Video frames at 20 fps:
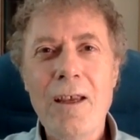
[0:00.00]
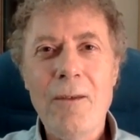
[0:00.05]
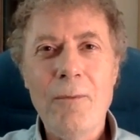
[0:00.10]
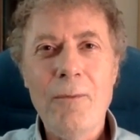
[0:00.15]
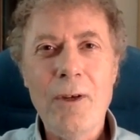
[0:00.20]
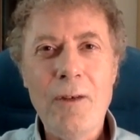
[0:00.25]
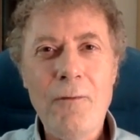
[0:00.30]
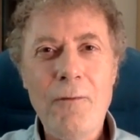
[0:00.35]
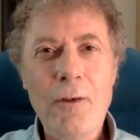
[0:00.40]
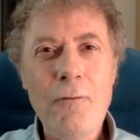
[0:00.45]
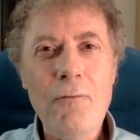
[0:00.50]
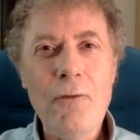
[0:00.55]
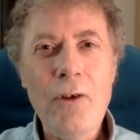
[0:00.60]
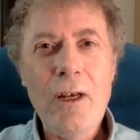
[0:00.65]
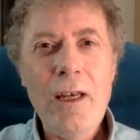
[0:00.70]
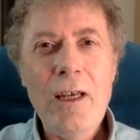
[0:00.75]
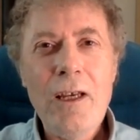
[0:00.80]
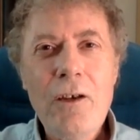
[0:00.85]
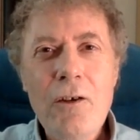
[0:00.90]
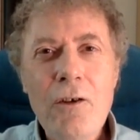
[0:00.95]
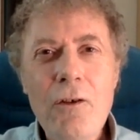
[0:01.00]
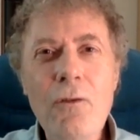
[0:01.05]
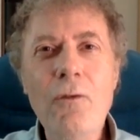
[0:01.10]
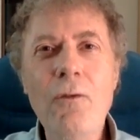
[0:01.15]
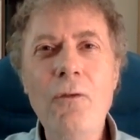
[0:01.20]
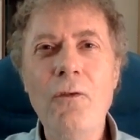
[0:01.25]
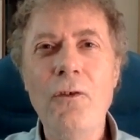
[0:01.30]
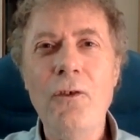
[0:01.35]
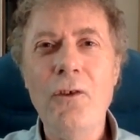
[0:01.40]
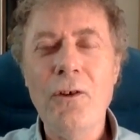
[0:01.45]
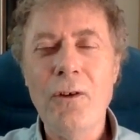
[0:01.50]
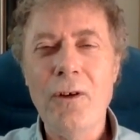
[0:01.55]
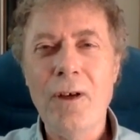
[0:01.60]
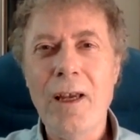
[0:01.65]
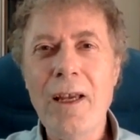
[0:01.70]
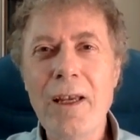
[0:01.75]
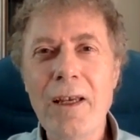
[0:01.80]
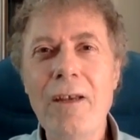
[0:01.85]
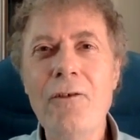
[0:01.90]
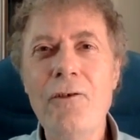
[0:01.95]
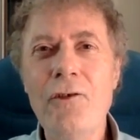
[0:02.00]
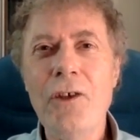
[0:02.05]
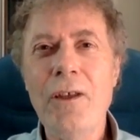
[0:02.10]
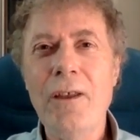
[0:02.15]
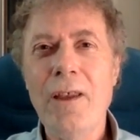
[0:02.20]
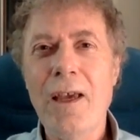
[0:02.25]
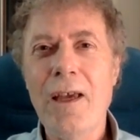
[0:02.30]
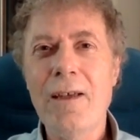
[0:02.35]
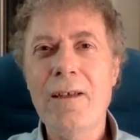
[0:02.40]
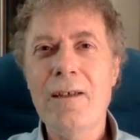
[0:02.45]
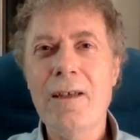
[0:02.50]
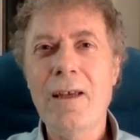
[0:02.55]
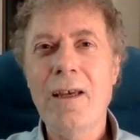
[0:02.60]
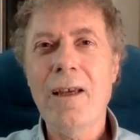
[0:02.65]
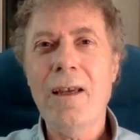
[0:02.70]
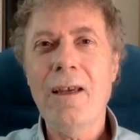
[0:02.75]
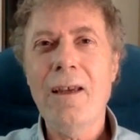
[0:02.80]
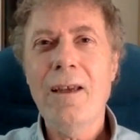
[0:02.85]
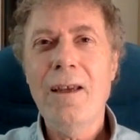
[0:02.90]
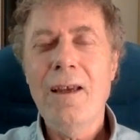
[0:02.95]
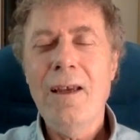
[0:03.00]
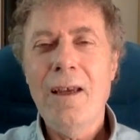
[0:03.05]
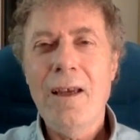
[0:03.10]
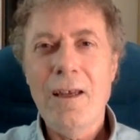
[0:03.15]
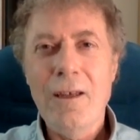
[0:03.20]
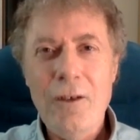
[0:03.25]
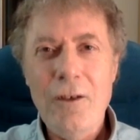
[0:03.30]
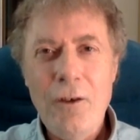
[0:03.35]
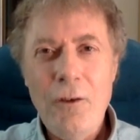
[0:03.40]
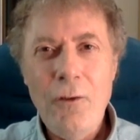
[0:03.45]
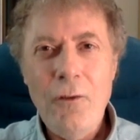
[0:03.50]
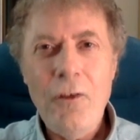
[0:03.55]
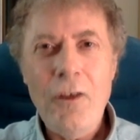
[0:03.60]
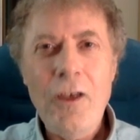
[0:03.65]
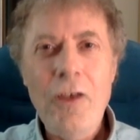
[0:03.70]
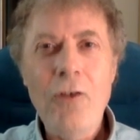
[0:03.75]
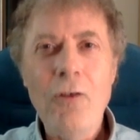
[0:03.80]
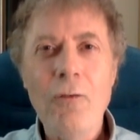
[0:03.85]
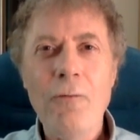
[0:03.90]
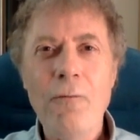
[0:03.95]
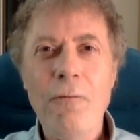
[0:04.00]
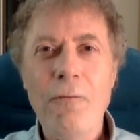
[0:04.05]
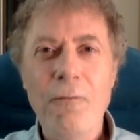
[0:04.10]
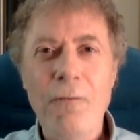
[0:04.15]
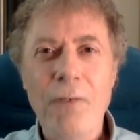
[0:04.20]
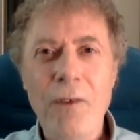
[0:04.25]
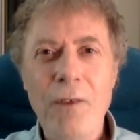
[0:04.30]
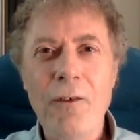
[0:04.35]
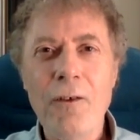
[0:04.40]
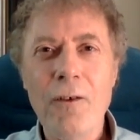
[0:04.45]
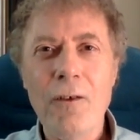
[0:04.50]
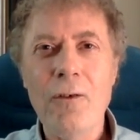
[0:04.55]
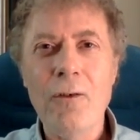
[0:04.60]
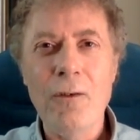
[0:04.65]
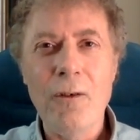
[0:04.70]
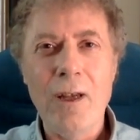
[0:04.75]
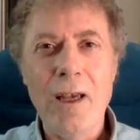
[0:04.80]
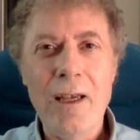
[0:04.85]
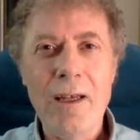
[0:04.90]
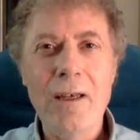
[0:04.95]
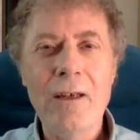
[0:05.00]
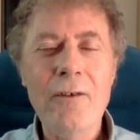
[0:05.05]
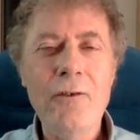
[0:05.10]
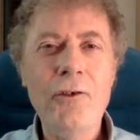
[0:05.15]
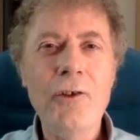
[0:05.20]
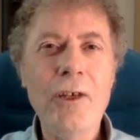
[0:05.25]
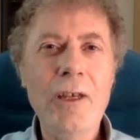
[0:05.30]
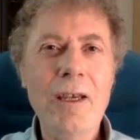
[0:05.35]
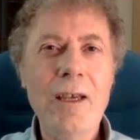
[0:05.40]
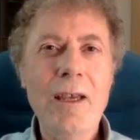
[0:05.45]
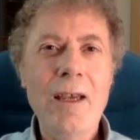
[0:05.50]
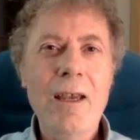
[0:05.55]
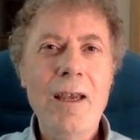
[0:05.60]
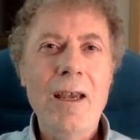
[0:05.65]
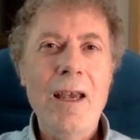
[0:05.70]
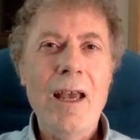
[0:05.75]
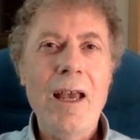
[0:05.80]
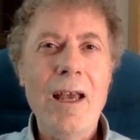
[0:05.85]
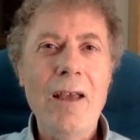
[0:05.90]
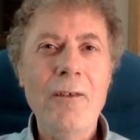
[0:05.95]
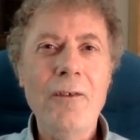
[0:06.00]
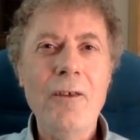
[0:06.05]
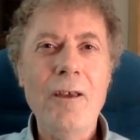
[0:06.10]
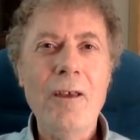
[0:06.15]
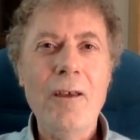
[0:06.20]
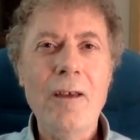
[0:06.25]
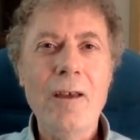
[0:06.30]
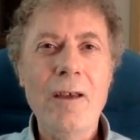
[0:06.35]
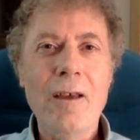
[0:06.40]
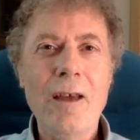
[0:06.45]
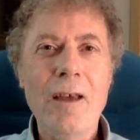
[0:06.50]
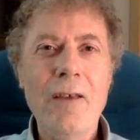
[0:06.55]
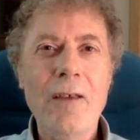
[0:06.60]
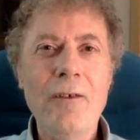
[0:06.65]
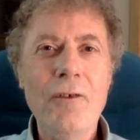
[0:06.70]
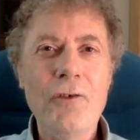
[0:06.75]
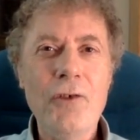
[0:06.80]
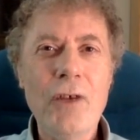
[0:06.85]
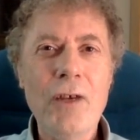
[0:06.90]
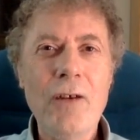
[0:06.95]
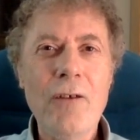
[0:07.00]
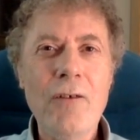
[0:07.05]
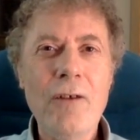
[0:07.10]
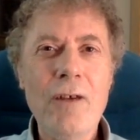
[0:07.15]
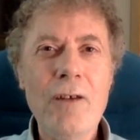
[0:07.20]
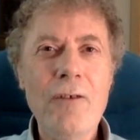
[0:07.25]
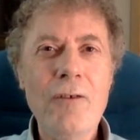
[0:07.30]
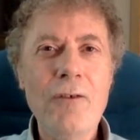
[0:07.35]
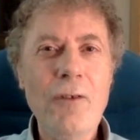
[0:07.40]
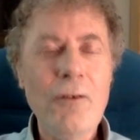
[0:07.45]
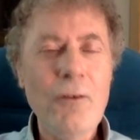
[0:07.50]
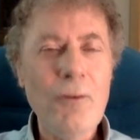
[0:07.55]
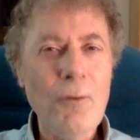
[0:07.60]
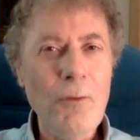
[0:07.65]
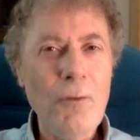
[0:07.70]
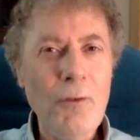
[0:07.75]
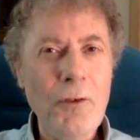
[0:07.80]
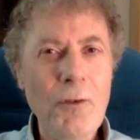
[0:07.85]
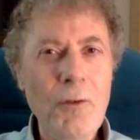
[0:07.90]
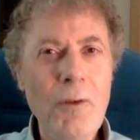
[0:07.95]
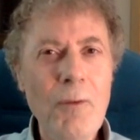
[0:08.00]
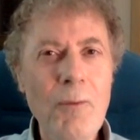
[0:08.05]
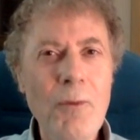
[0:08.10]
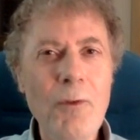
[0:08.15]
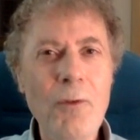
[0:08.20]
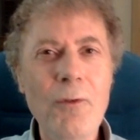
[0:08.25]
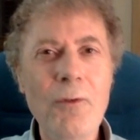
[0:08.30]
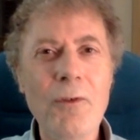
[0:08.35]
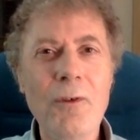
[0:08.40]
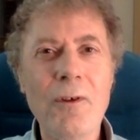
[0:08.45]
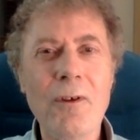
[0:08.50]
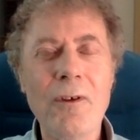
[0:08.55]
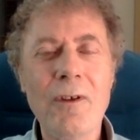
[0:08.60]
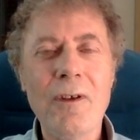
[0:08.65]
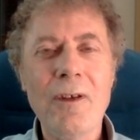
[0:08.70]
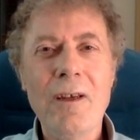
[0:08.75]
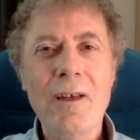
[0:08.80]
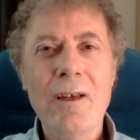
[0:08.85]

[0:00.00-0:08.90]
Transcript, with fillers: But if you've really used your energy that day and using your physical energy as a, as a generator is also important.